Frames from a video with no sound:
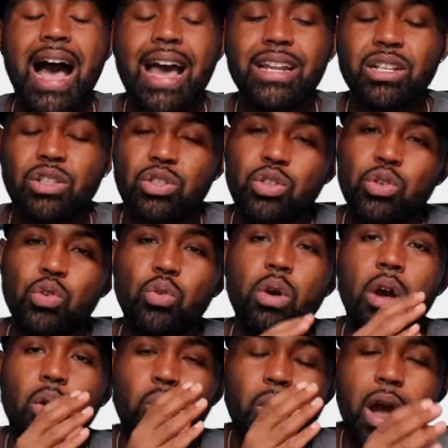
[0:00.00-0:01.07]
I do
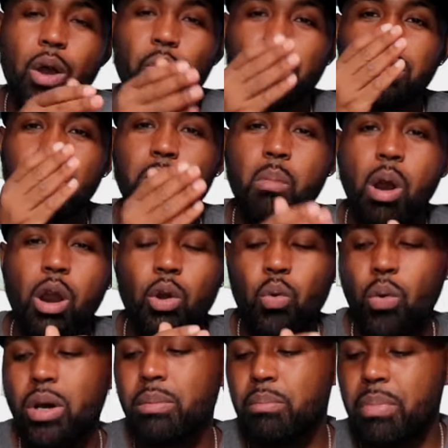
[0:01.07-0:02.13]
rock with the Mark
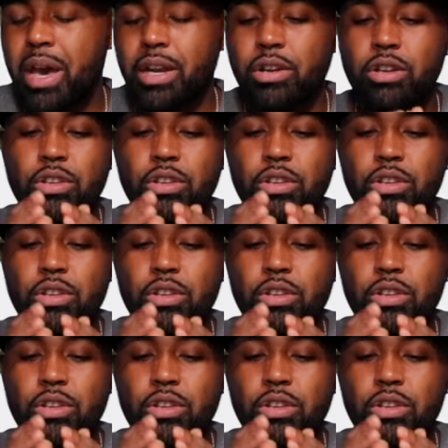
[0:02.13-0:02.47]
one better.